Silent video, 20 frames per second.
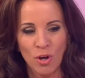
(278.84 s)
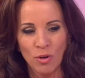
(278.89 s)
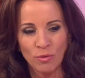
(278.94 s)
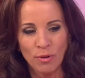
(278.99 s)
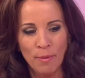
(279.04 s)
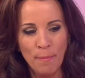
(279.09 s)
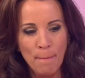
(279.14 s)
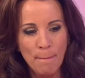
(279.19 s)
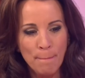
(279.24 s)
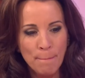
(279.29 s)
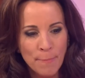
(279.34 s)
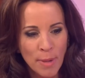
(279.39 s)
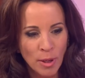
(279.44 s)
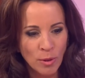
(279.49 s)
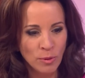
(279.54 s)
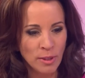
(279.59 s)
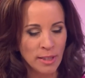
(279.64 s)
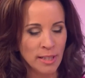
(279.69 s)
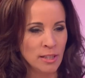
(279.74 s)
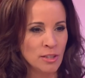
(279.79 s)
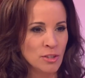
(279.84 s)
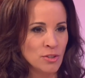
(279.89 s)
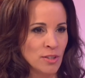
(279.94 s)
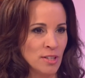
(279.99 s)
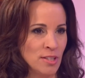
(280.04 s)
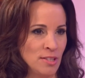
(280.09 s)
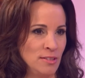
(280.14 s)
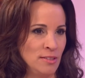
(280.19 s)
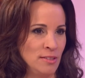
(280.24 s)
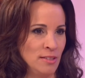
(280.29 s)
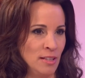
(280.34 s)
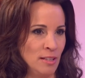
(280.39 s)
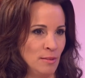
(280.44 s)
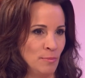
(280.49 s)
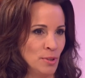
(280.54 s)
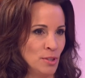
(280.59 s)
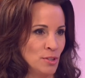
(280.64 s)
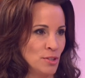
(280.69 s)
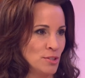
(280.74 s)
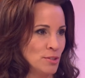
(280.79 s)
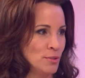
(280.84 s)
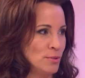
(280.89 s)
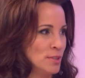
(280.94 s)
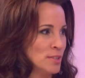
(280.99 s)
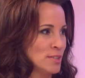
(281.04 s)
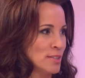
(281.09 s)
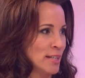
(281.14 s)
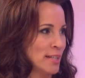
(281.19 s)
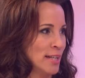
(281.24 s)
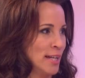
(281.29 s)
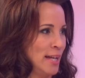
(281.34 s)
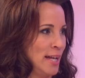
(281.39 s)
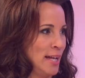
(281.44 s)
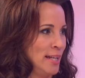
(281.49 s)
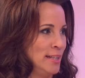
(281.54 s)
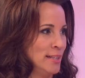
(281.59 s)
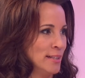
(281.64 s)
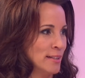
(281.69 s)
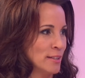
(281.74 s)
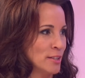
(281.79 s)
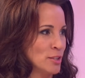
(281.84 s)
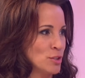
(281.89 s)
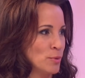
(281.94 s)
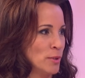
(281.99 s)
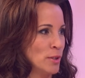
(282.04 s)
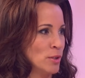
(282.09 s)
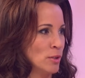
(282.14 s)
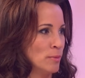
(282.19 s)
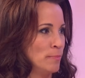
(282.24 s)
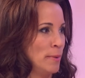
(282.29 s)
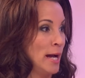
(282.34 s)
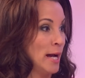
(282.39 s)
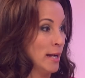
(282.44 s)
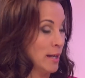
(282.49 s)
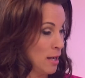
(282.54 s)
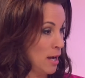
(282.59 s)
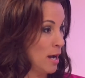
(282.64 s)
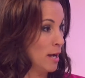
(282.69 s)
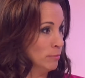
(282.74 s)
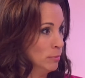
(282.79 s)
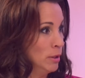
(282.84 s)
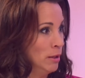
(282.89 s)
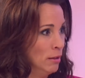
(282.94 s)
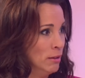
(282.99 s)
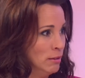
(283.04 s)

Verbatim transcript: not remotely interested in, but as soon as I get any kind of twinkle back, I'm...